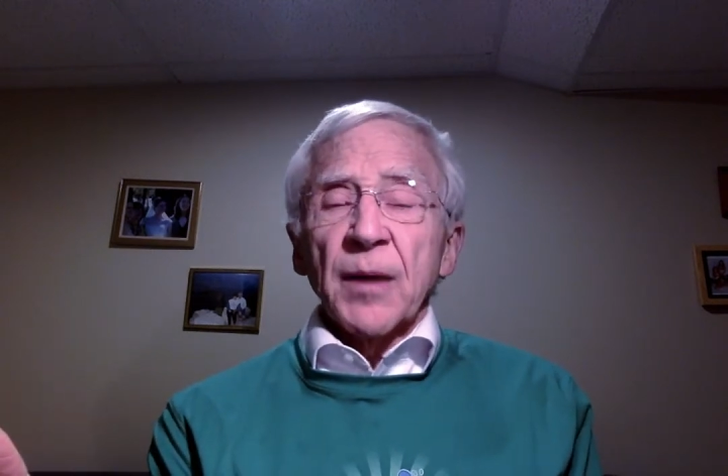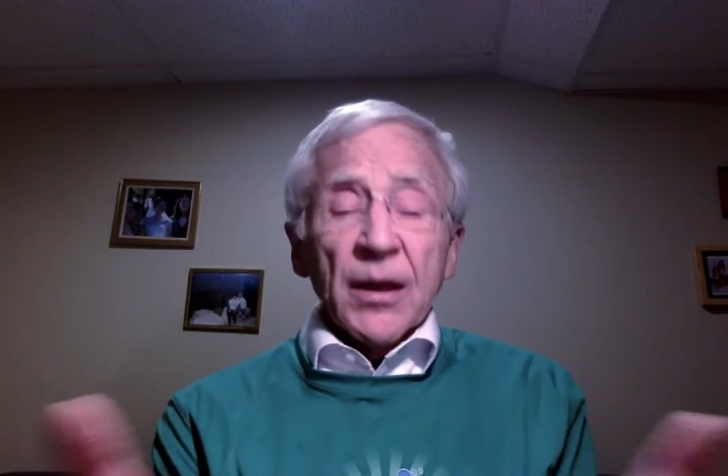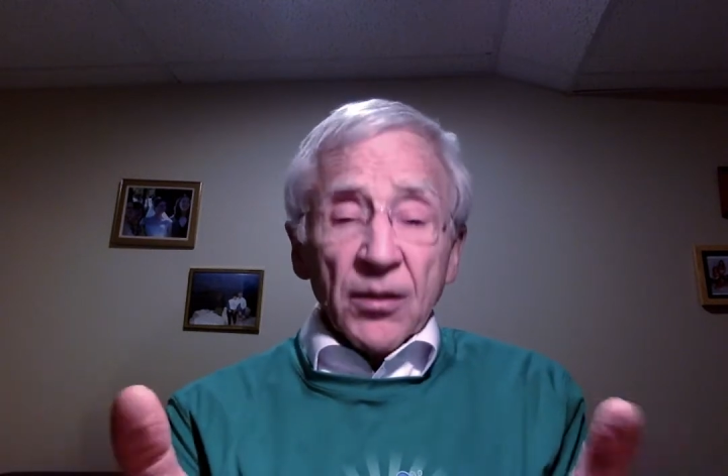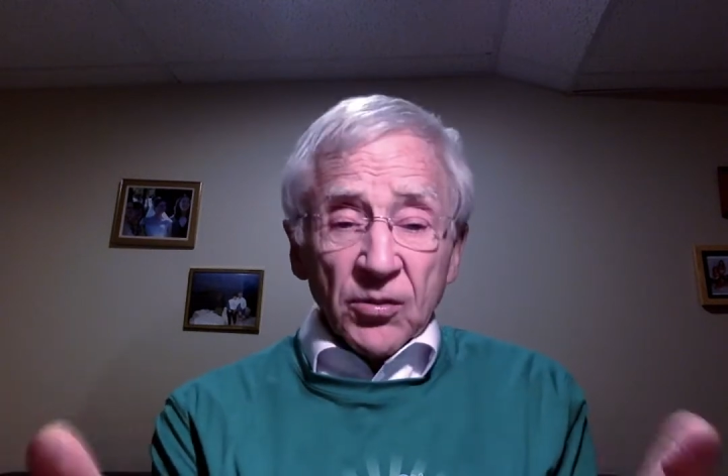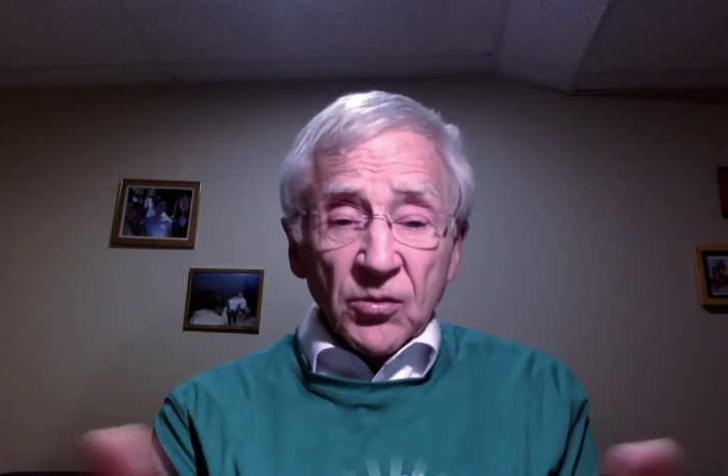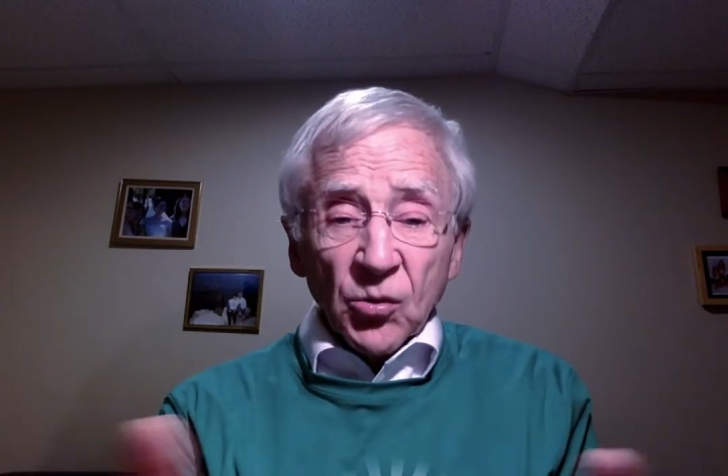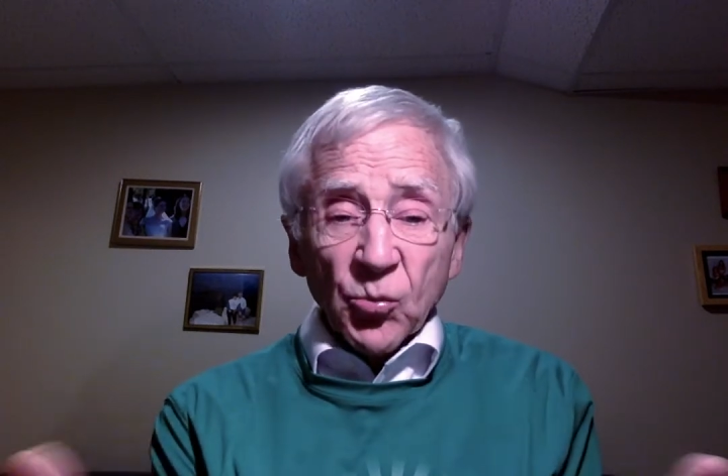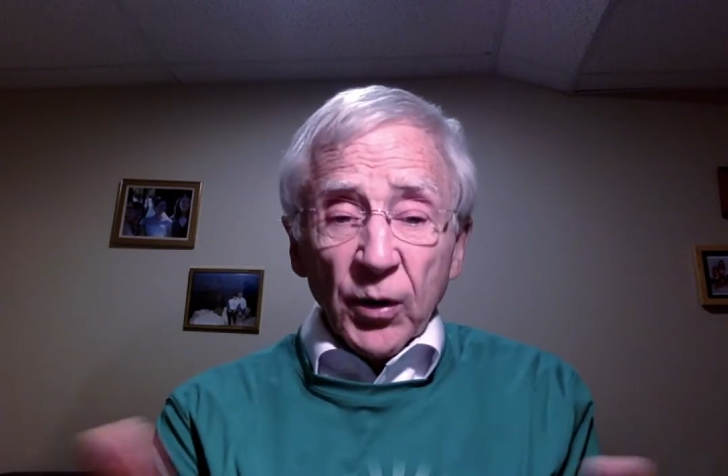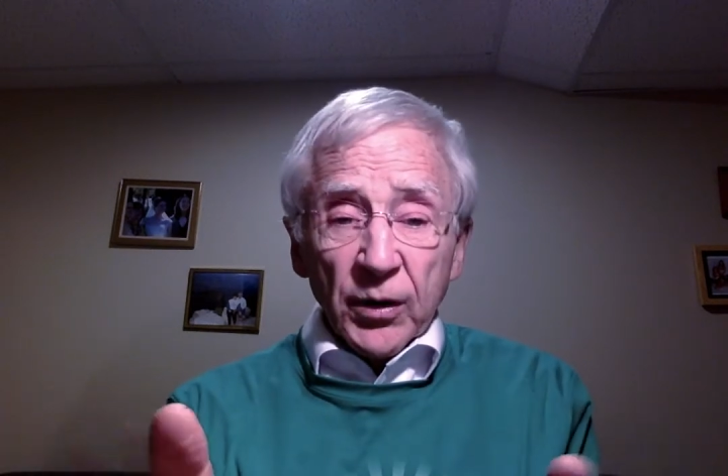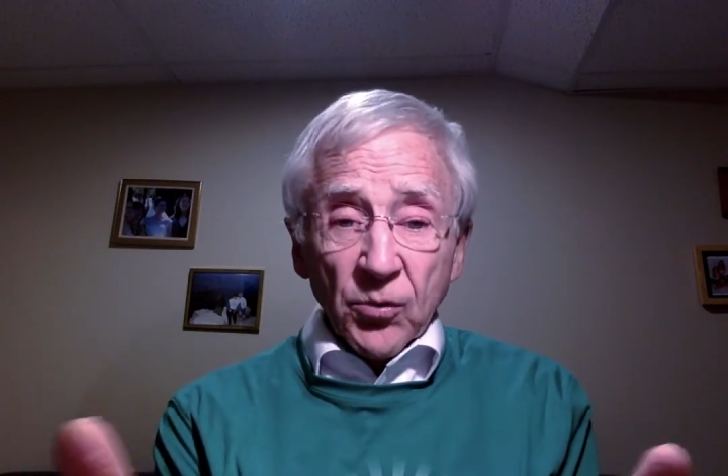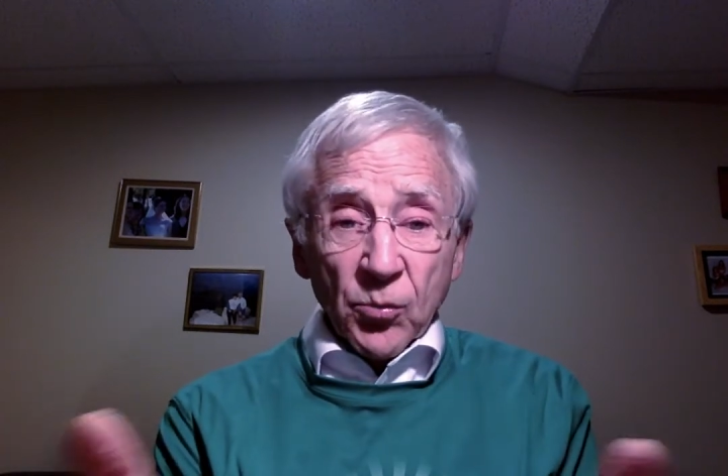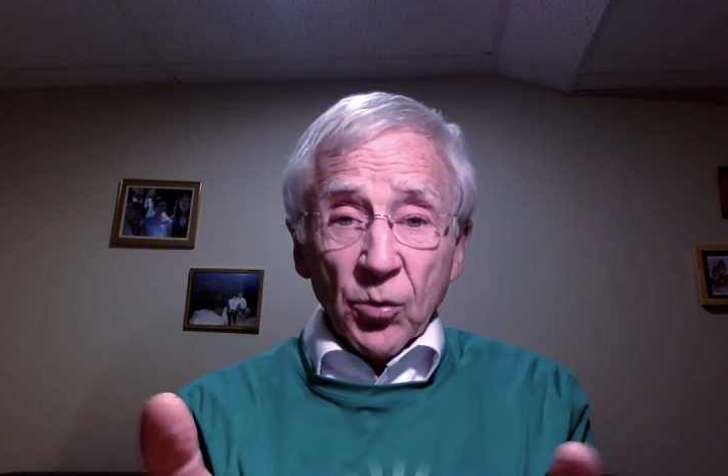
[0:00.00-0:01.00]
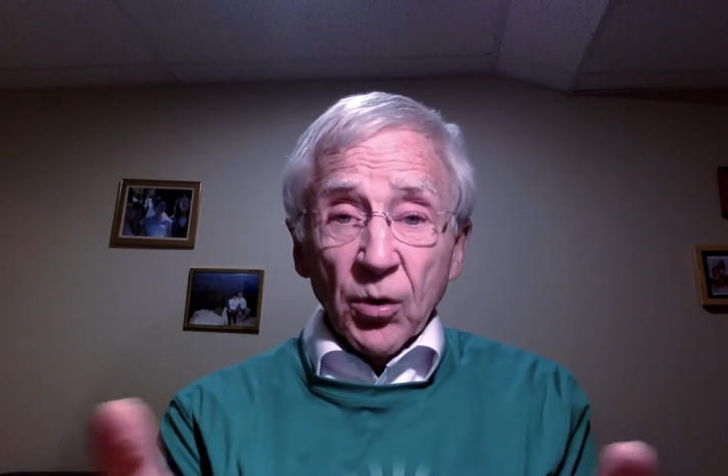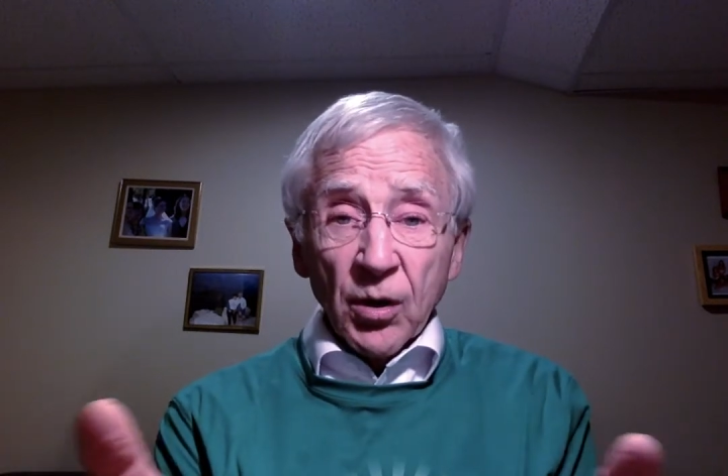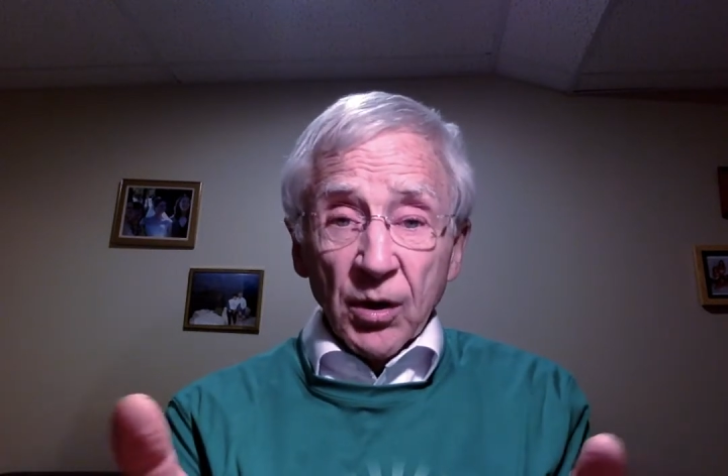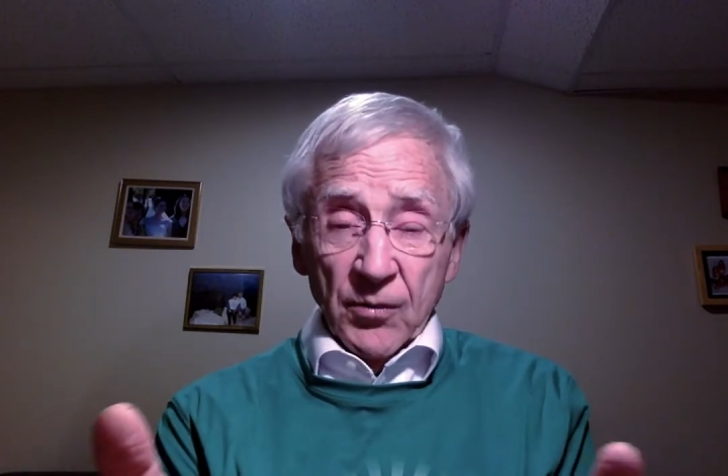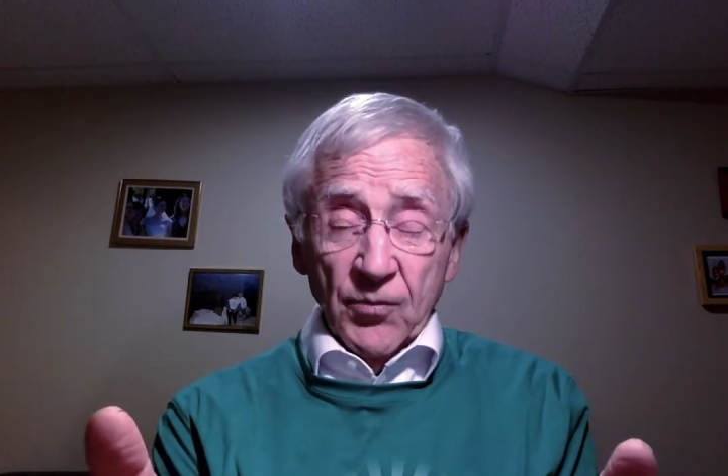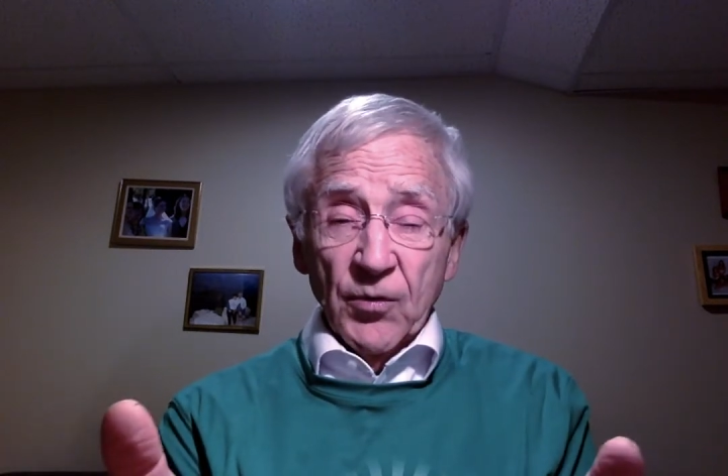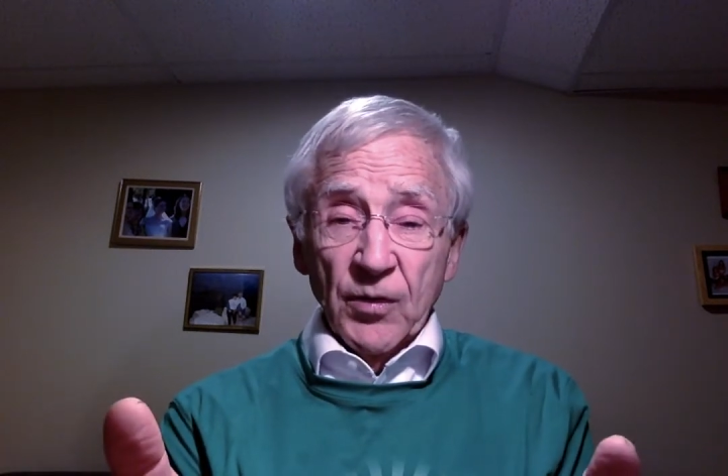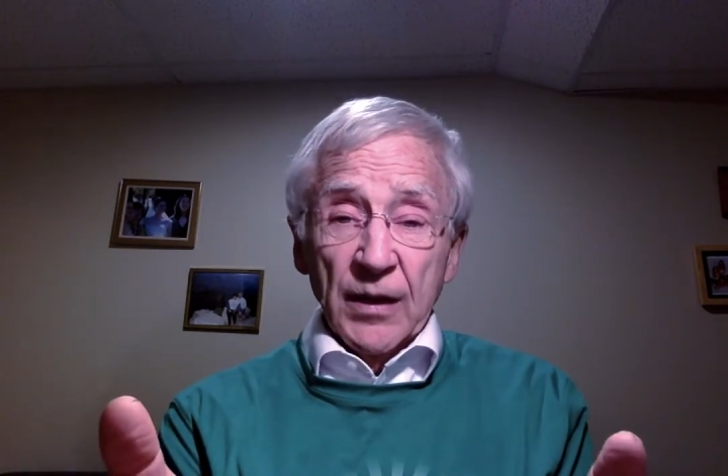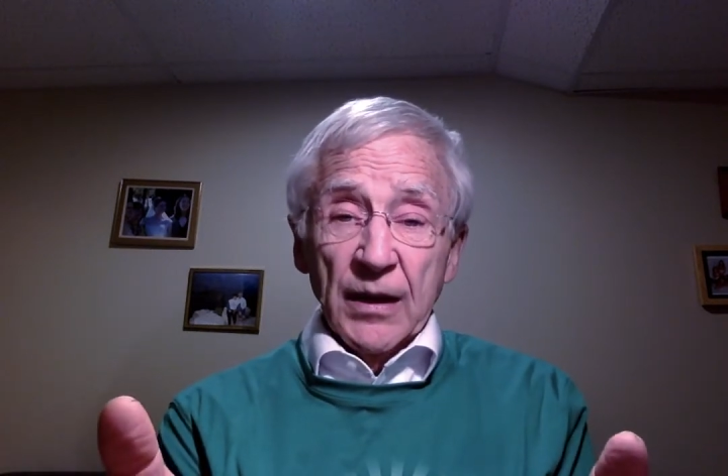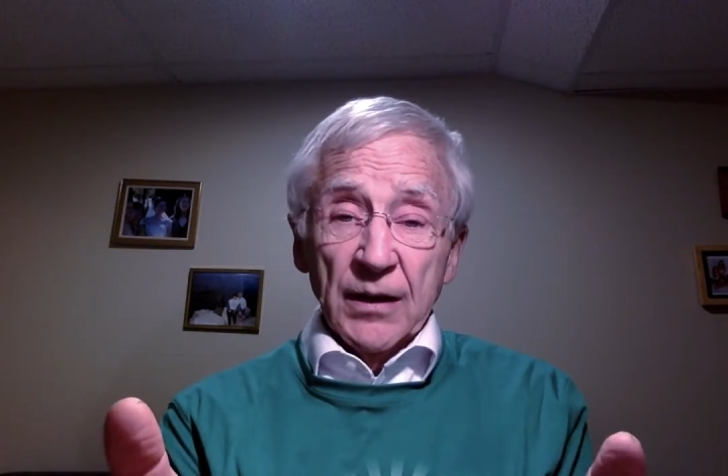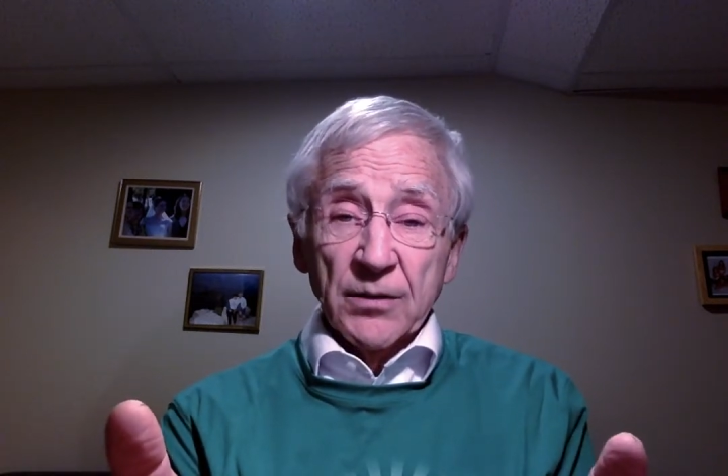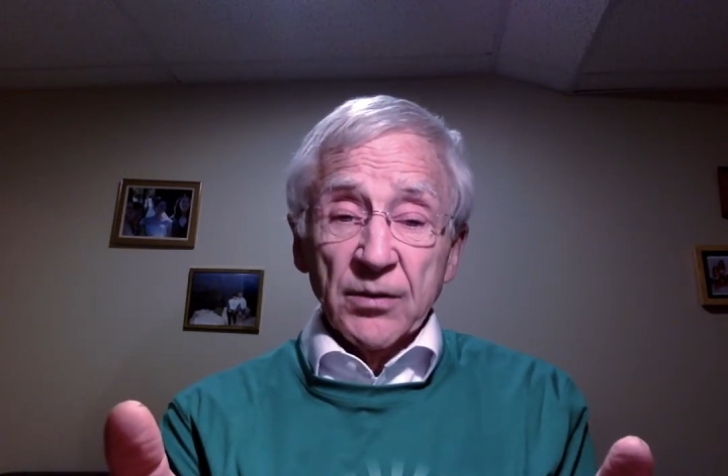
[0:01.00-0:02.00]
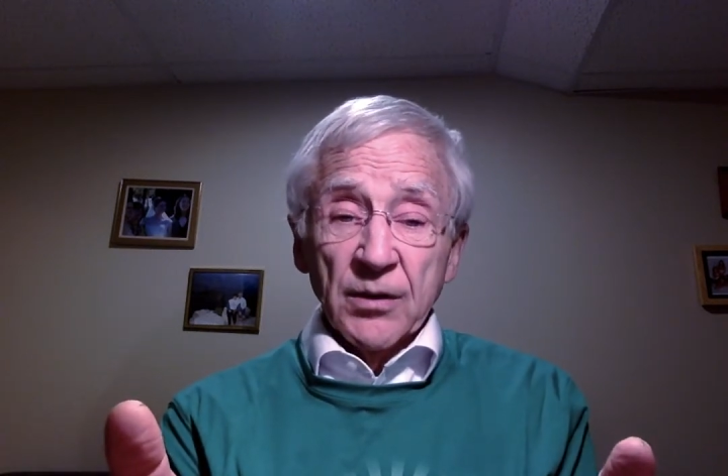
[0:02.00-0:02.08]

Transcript: and there's no right or wrong for that.